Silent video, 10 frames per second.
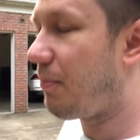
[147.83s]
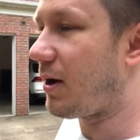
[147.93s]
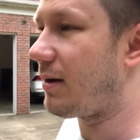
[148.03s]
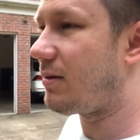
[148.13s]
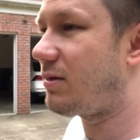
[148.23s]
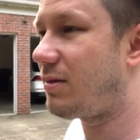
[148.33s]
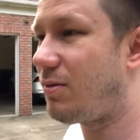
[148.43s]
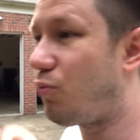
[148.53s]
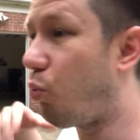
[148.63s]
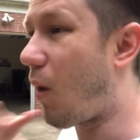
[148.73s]
But
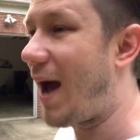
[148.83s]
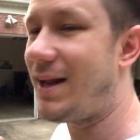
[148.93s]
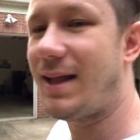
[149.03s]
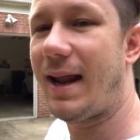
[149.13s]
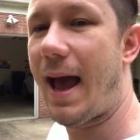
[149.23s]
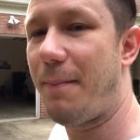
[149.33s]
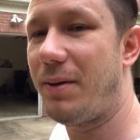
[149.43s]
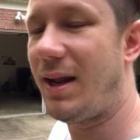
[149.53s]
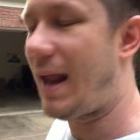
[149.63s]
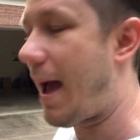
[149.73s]
why did that
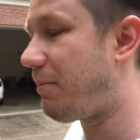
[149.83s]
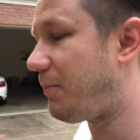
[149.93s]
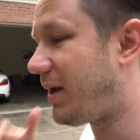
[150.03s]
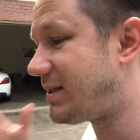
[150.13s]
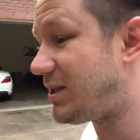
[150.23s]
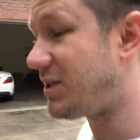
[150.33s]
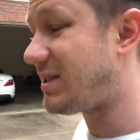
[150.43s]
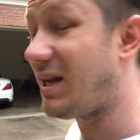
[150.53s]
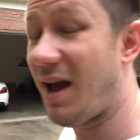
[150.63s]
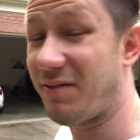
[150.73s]
happen? It happened because they
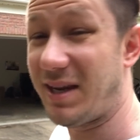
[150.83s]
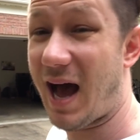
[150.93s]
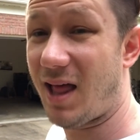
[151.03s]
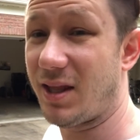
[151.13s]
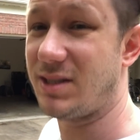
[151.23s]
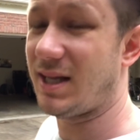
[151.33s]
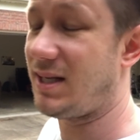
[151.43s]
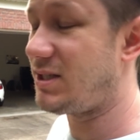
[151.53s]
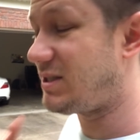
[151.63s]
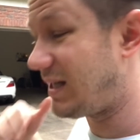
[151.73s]
just didn't have the knowledge. They
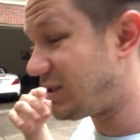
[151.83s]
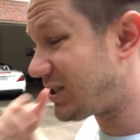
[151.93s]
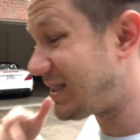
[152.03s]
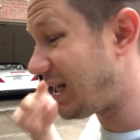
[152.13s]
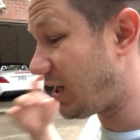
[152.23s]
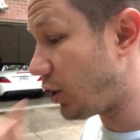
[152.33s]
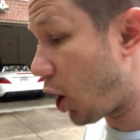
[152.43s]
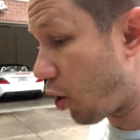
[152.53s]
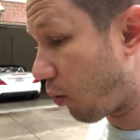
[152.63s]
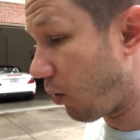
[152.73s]
just didn't
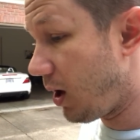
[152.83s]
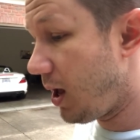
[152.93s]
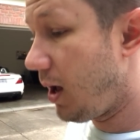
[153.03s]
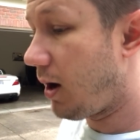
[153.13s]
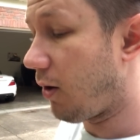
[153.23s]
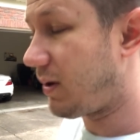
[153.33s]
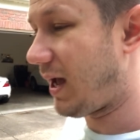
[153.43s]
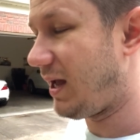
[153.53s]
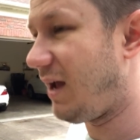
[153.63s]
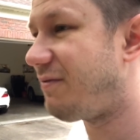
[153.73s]
know, okay?